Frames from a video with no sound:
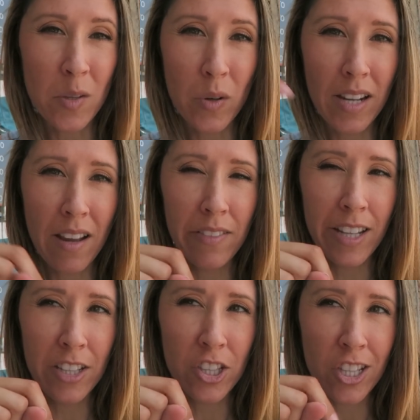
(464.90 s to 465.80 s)
So we're gonna have
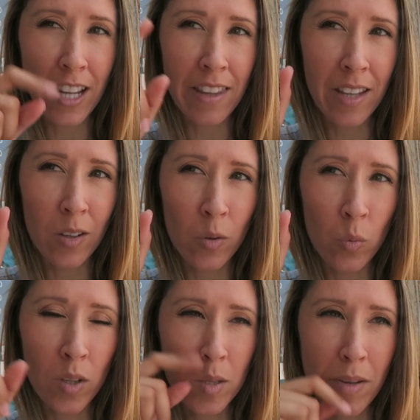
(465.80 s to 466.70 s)
lunch, and then
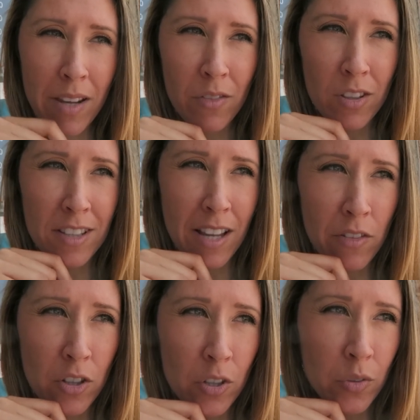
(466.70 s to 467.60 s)
what's planned for this
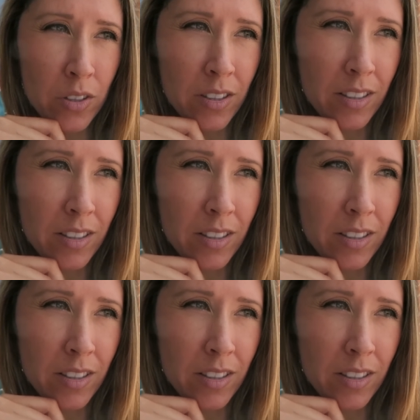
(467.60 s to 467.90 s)
afternoon?